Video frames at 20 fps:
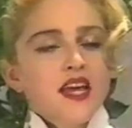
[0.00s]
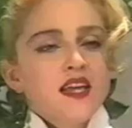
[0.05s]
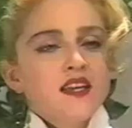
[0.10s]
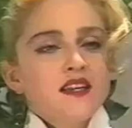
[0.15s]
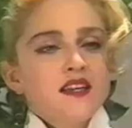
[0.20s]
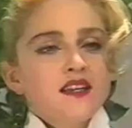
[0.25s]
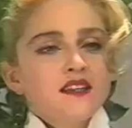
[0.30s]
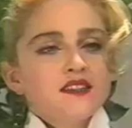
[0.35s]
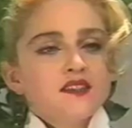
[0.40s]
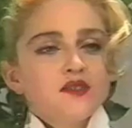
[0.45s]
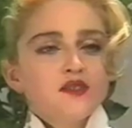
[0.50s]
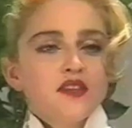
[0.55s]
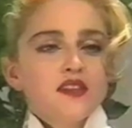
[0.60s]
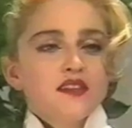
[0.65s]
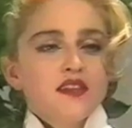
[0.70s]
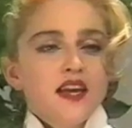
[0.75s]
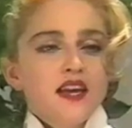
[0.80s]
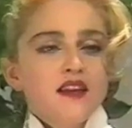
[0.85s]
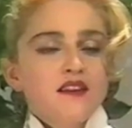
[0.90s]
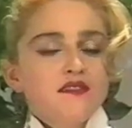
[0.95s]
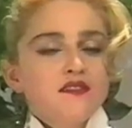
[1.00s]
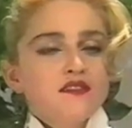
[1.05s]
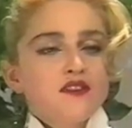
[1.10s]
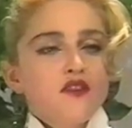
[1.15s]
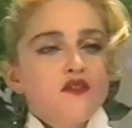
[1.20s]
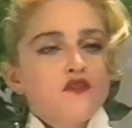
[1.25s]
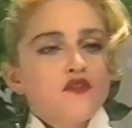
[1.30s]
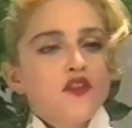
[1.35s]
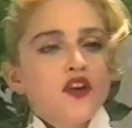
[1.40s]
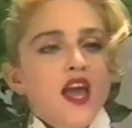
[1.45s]
ending so that they
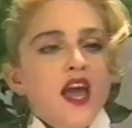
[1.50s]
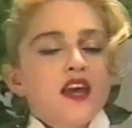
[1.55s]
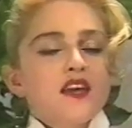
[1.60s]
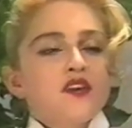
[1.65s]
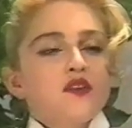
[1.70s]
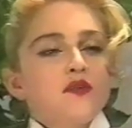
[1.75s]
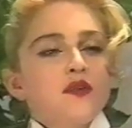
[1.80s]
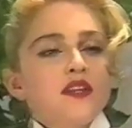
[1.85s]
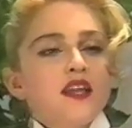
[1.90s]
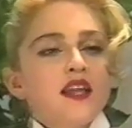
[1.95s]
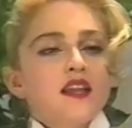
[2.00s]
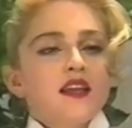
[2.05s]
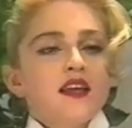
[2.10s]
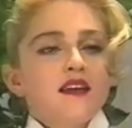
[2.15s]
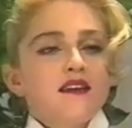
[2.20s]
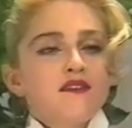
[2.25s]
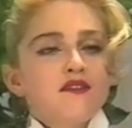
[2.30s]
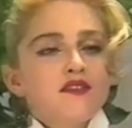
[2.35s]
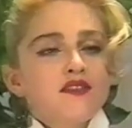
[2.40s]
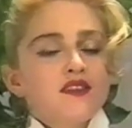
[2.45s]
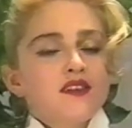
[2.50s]
don't forget you when they leave.